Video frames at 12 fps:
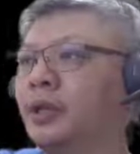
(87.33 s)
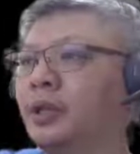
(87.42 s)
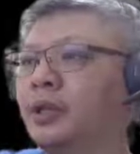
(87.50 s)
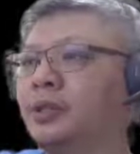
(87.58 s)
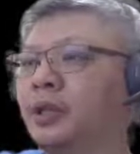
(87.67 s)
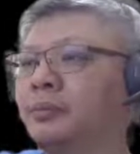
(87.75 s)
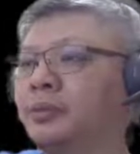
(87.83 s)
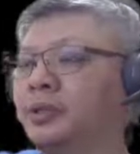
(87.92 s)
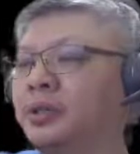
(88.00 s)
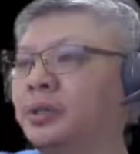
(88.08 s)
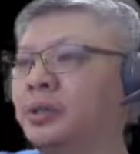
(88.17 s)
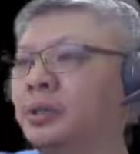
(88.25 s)
As can be
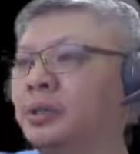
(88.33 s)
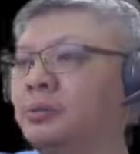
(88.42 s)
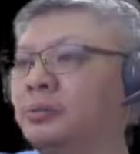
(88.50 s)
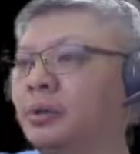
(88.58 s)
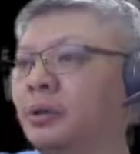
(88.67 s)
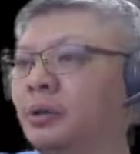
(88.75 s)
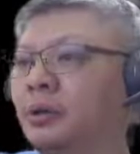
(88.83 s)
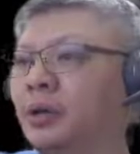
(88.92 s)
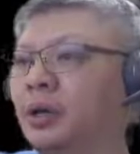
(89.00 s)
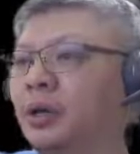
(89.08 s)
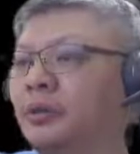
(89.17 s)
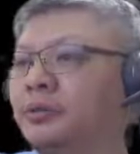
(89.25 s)
seen,
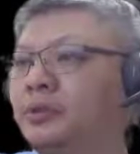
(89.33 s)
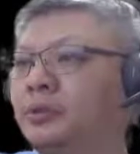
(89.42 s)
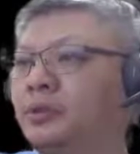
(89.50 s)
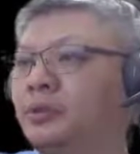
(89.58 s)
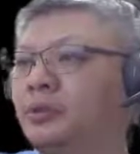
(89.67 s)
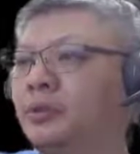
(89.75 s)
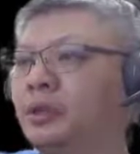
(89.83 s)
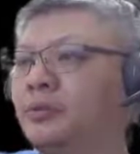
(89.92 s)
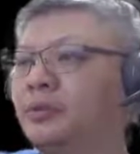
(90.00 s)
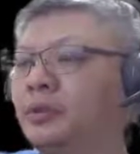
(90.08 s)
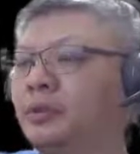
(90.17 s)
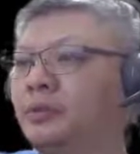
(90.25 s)
just
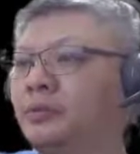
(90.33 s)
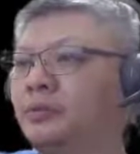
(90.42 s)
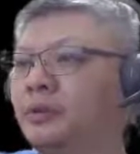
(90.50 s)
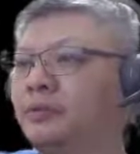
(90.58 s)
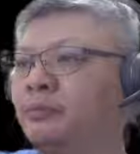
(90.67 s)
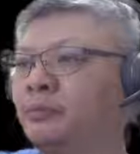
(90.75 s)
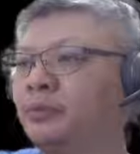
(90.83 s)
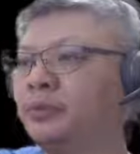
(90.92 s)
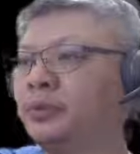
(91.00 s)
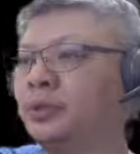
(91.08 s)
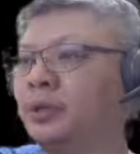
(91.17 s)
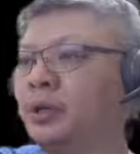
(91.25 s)
only after 5
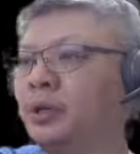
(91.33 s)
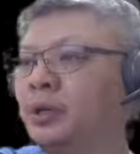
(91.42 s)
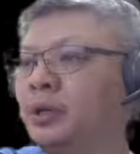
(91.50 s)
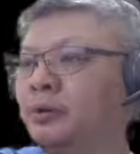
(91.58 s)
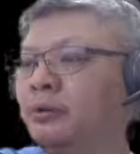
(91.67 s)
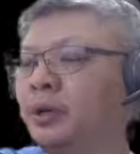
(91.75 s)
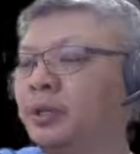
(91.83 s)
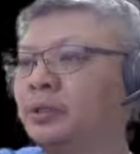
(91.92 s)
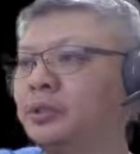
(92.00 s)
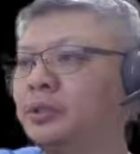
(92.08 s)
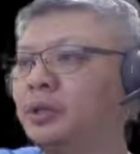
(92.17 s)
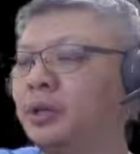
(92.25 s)
moves,
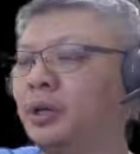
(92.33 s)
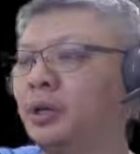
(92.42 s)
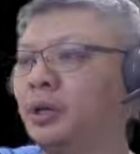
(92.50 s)
red's